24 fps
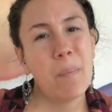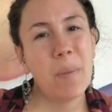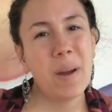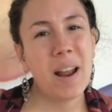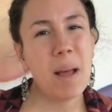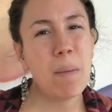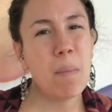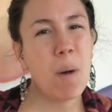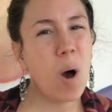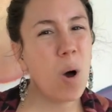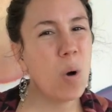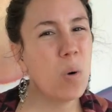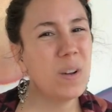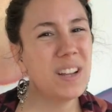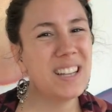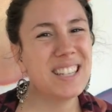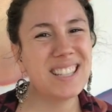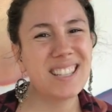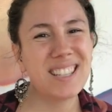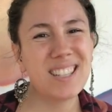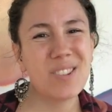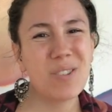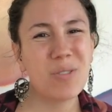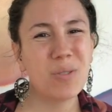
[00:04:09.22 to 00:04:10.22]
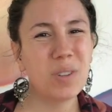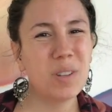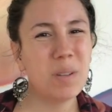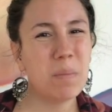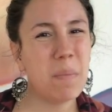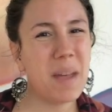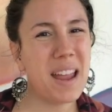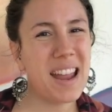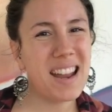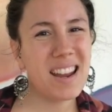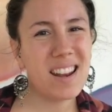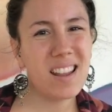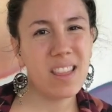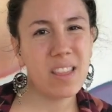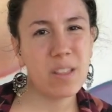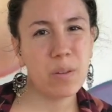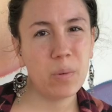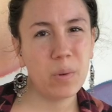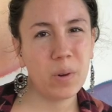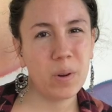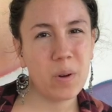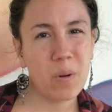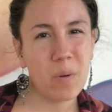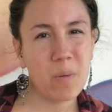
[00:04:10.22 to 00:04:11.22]
but I'm always the only man in the
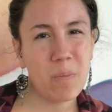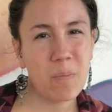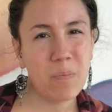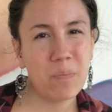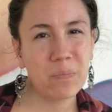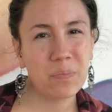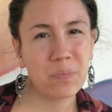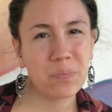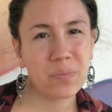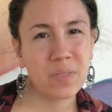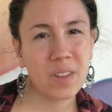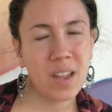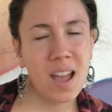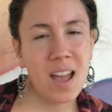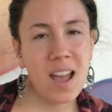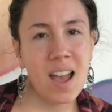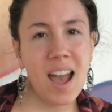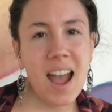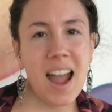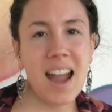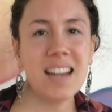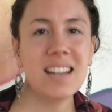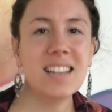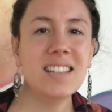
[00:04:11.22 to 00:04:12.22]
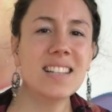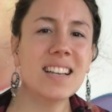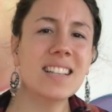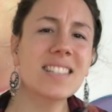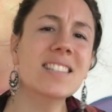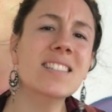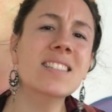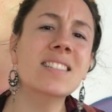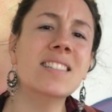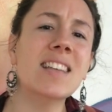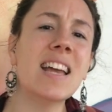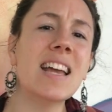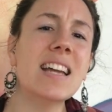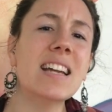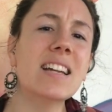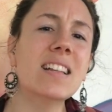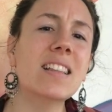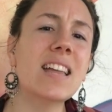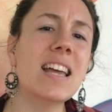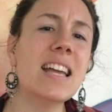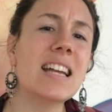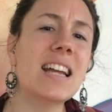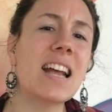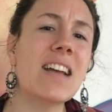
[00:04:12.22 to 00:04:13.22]
room. And he doesn't say
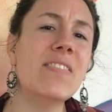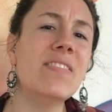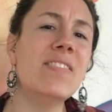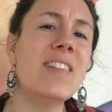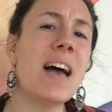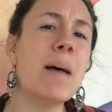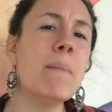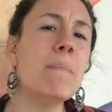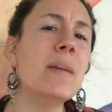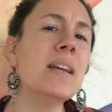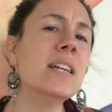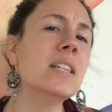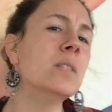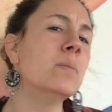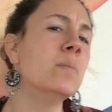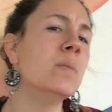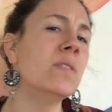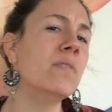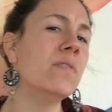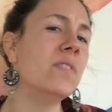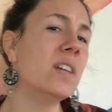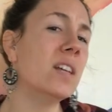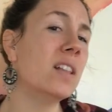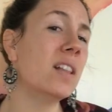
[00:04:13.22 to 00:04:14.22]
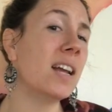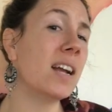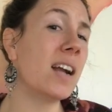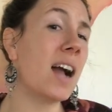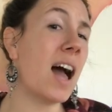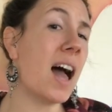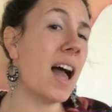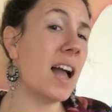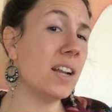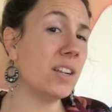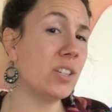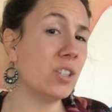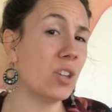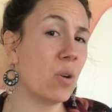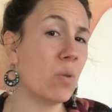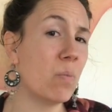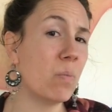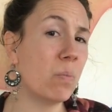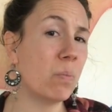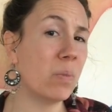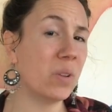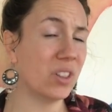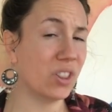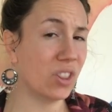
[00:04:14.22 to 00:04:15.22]
it like, that makes me feel like I
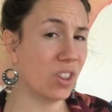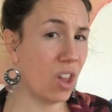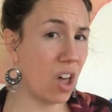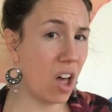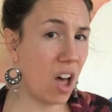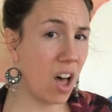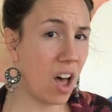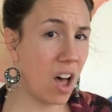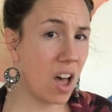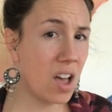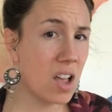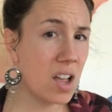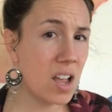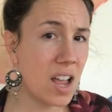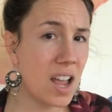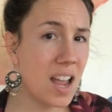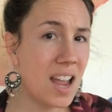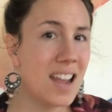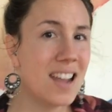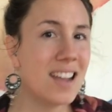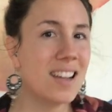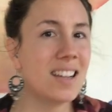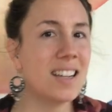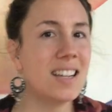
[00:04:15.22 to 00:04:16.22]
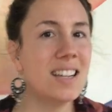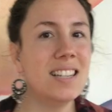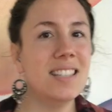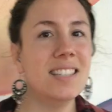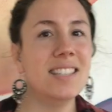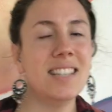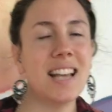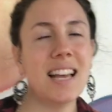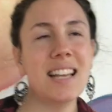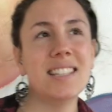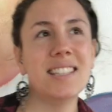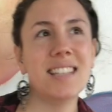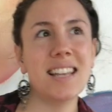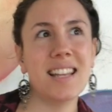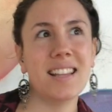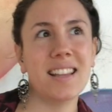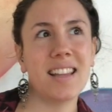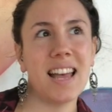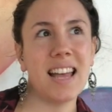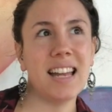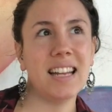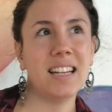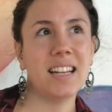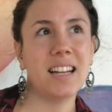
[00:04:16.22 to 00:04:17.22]
don't belong. He says it
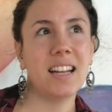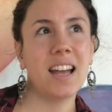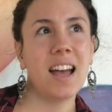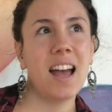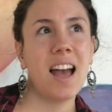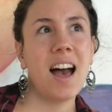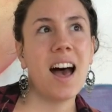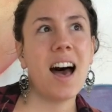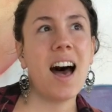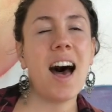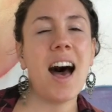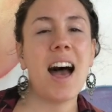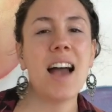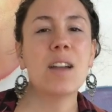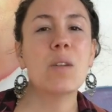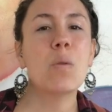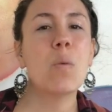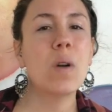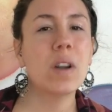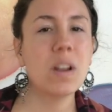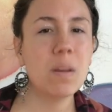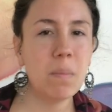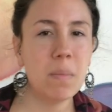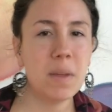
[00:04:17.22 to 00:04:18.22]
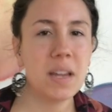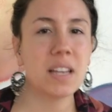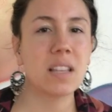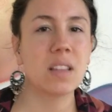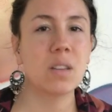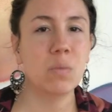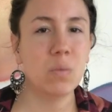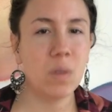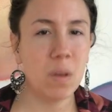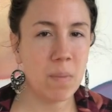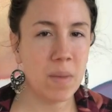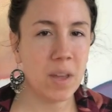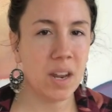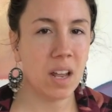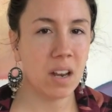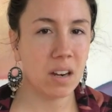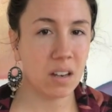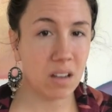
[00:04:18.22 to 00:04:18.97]
like, I don't want to make the women